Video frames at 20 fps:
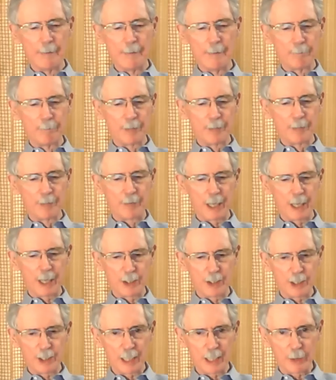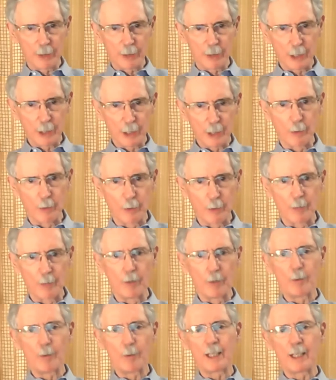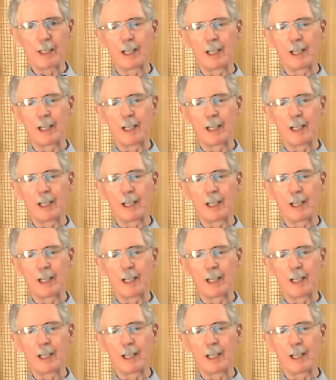If I could just digress for one moment here,